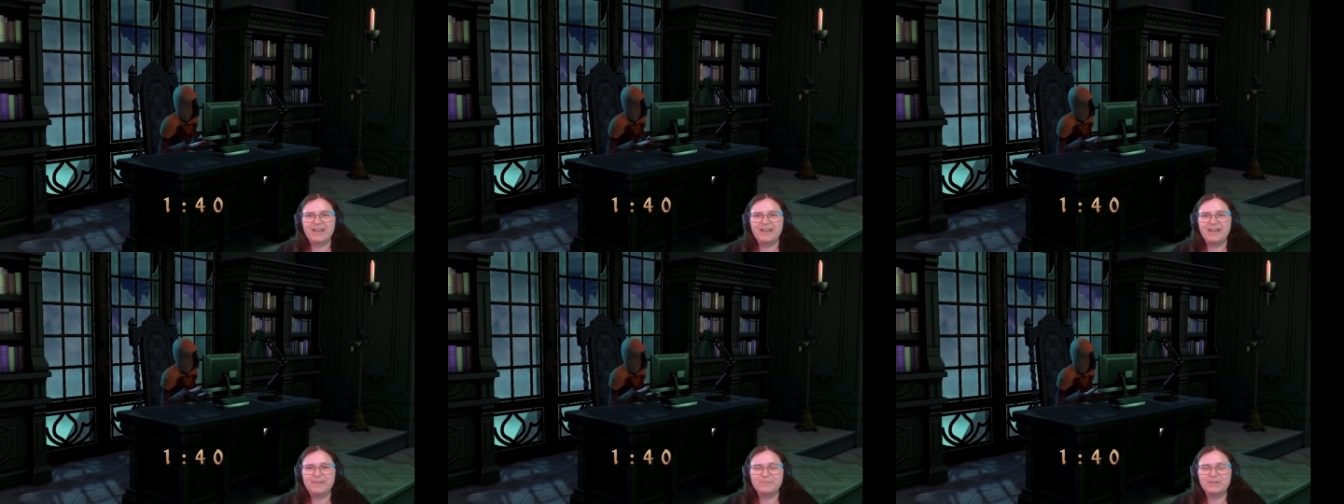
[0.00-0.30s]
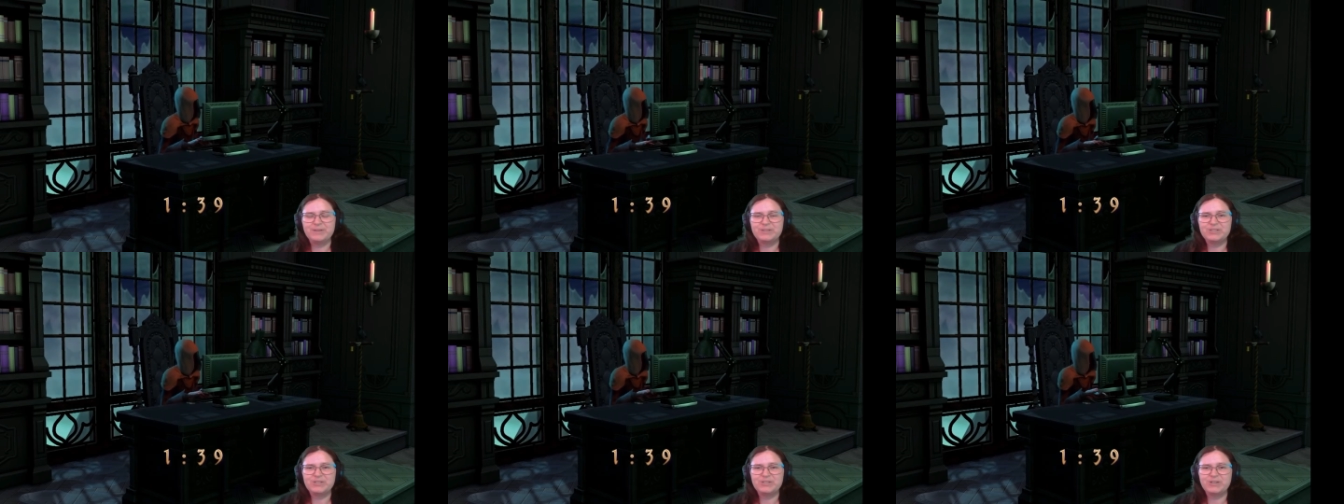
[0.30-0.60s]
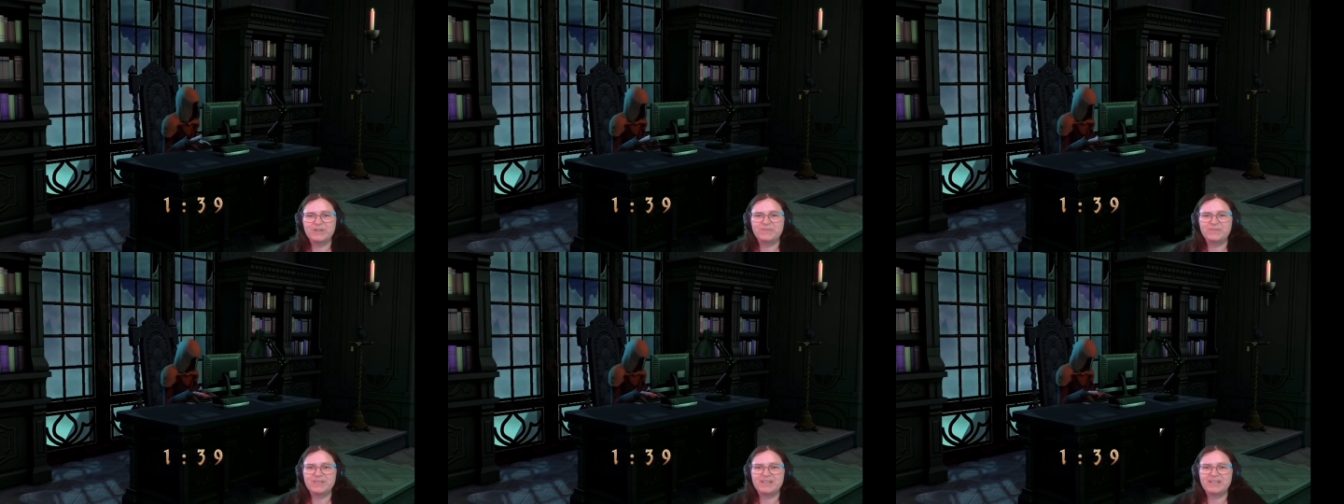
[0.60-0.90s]
I'm not
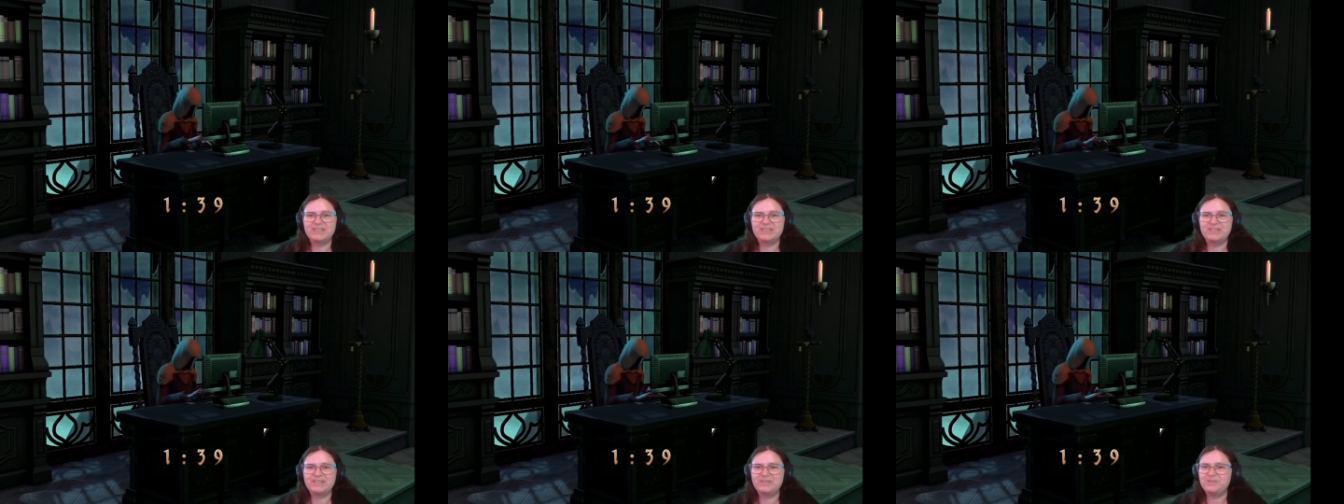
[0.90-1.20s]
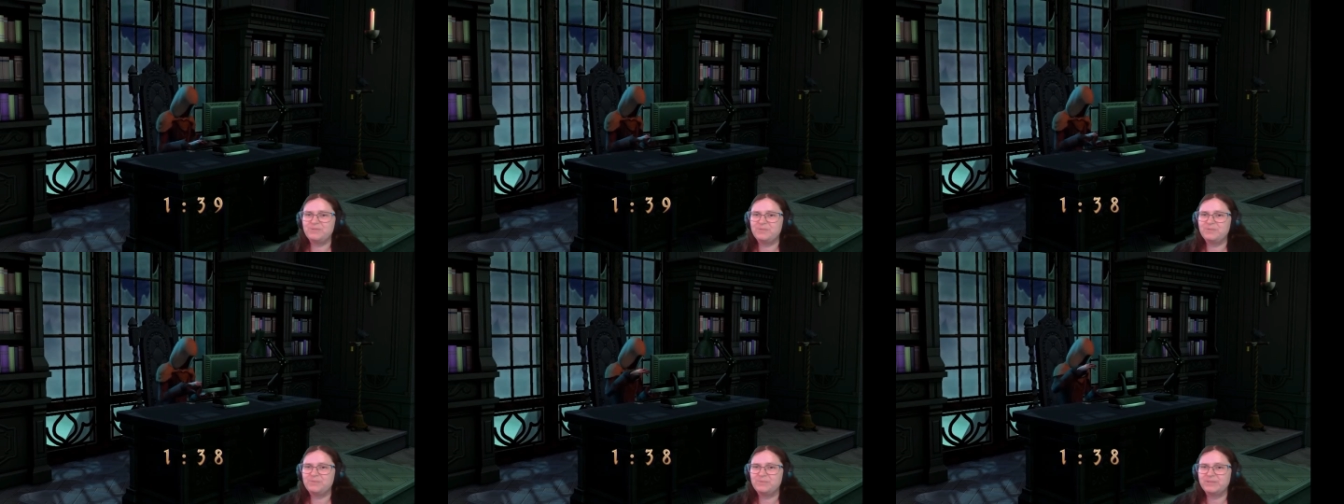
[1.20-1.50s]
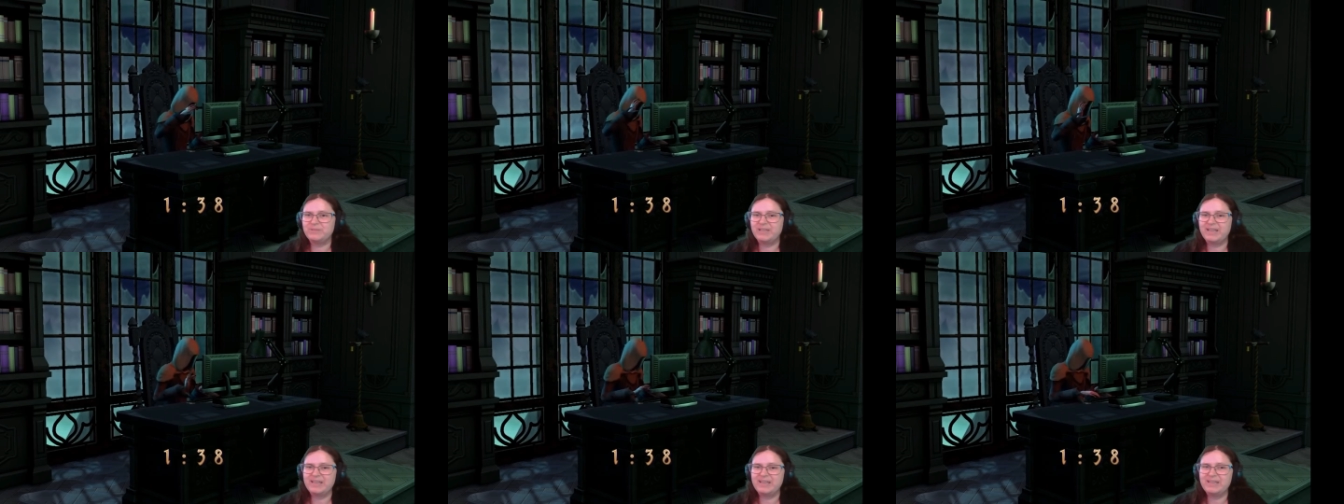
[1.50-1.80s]
sure if that's a new
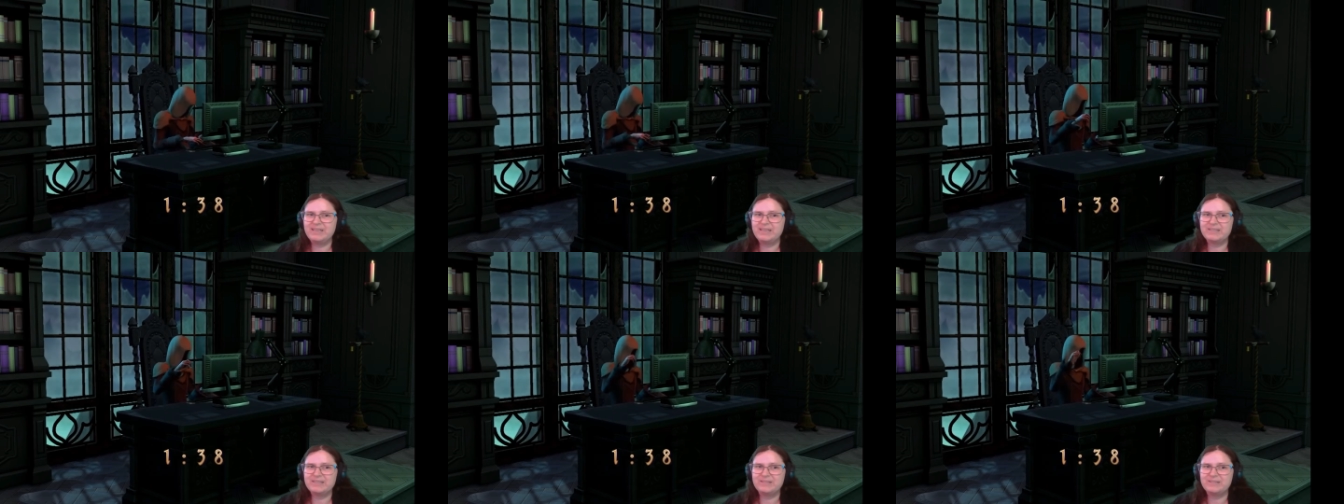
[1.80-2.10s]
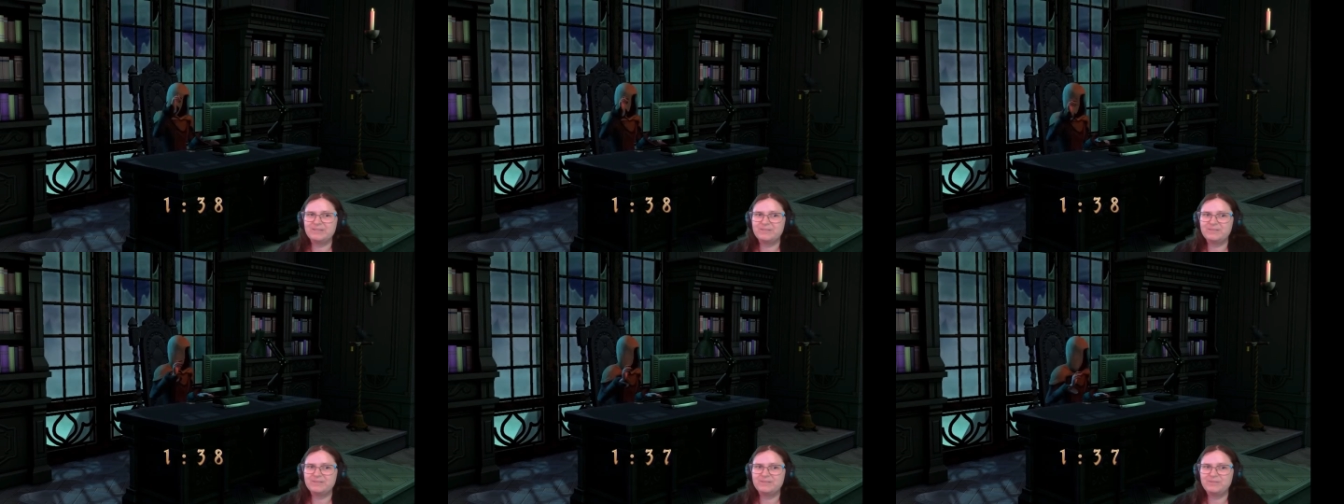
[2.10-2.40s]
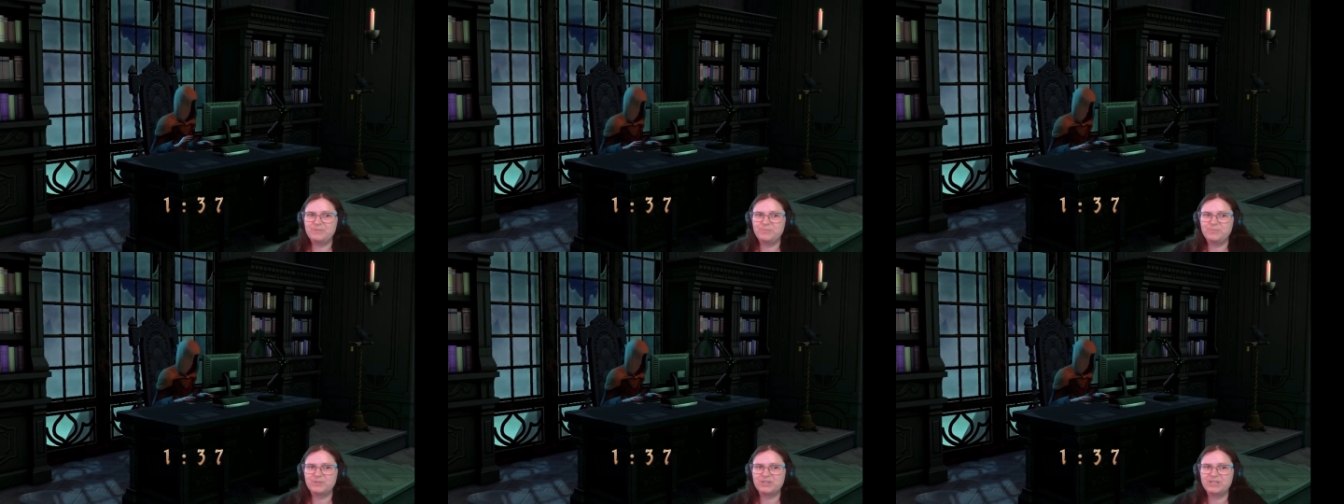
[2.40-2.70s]
light,
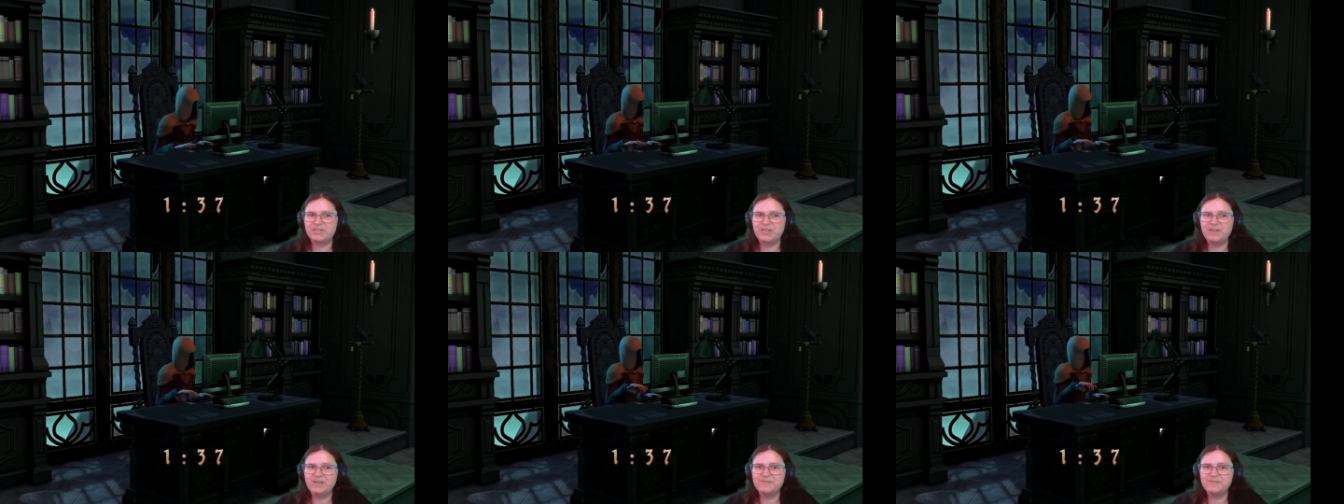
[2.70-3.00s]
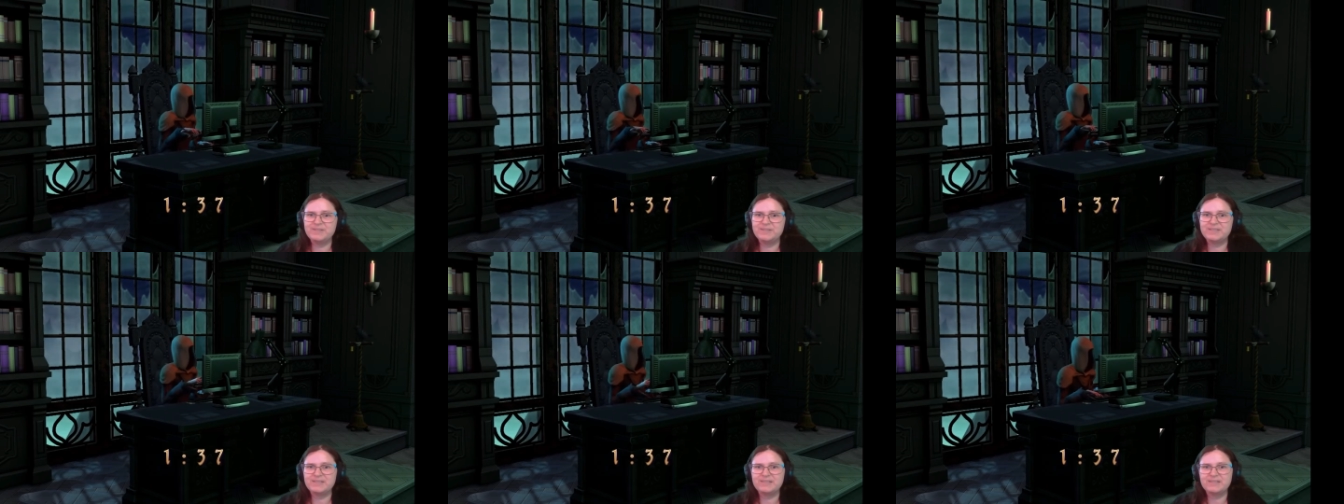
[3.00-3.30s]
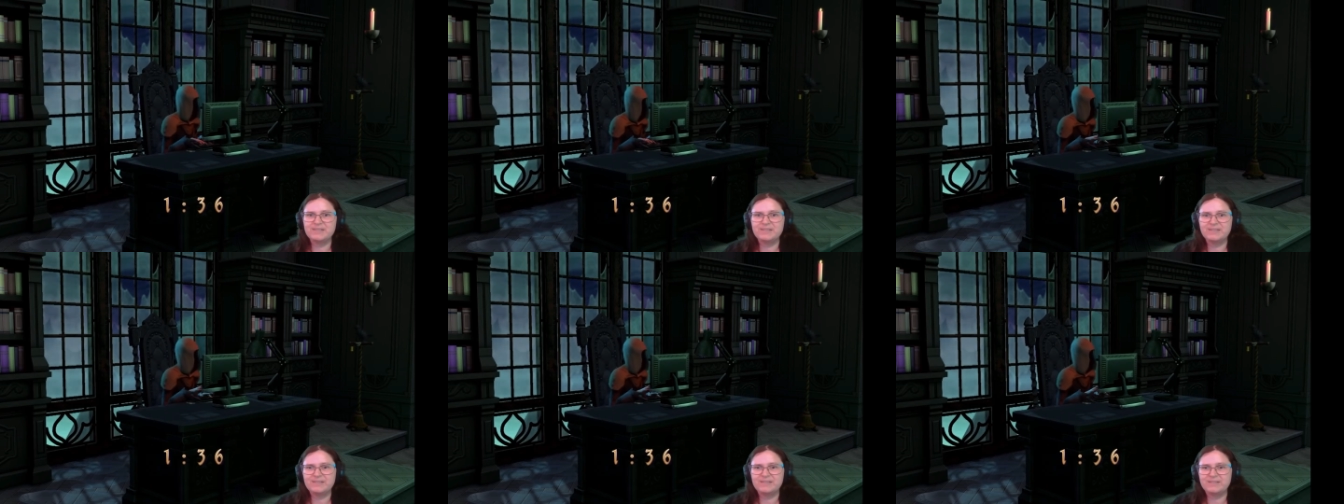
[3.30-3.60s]
new
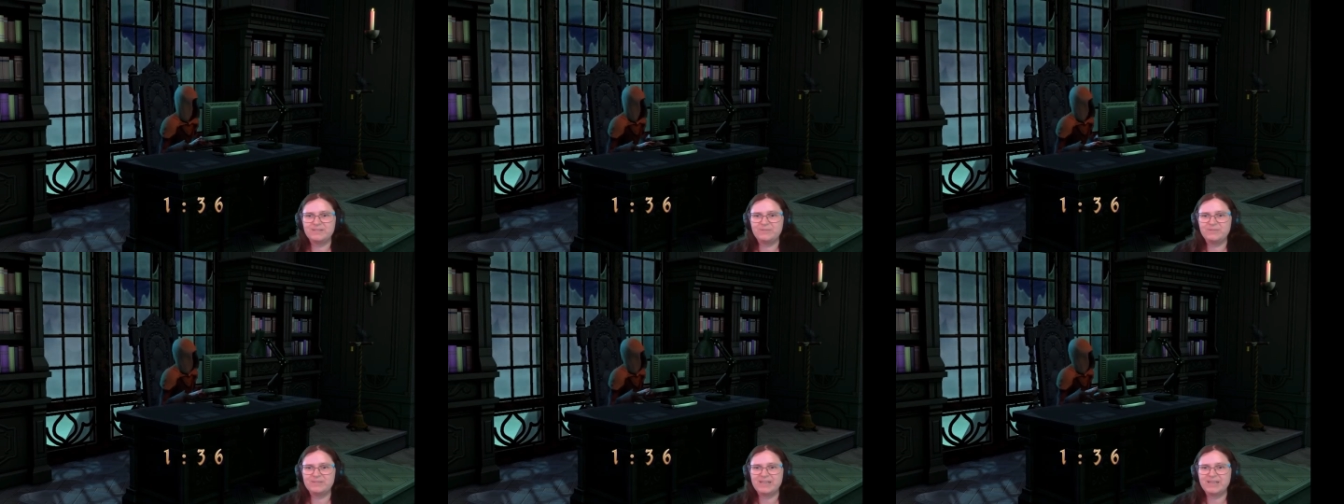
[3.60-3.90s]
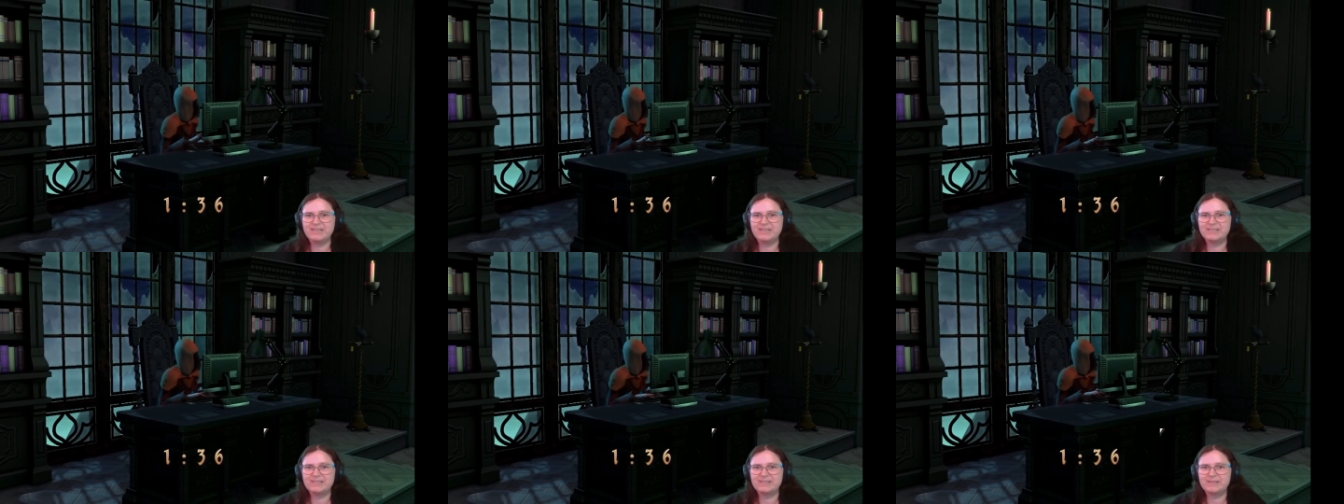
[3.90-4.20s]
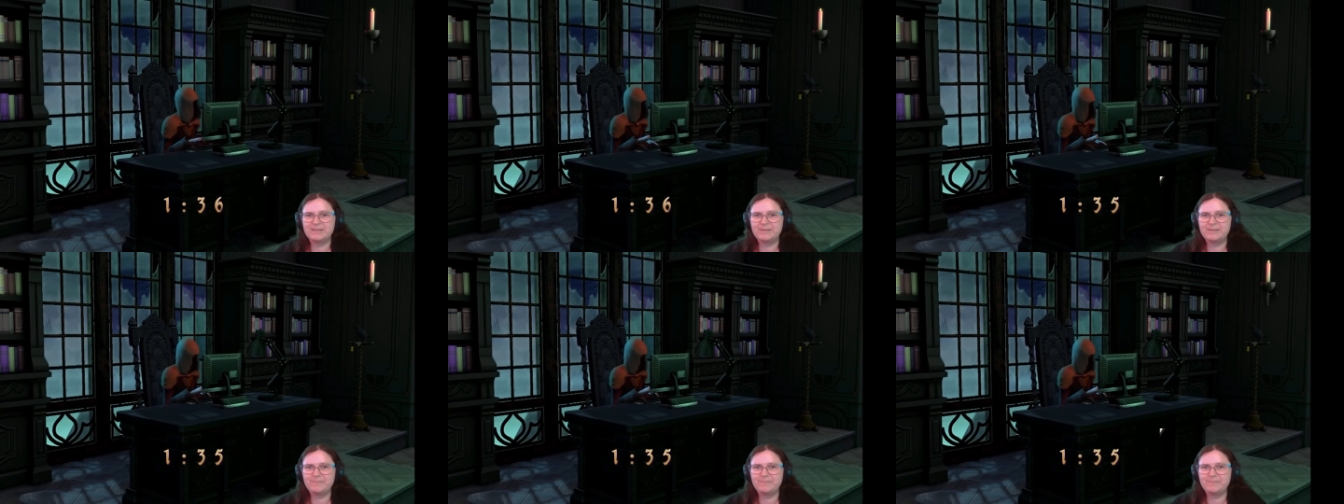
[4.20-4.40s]
bookshelves, new desk.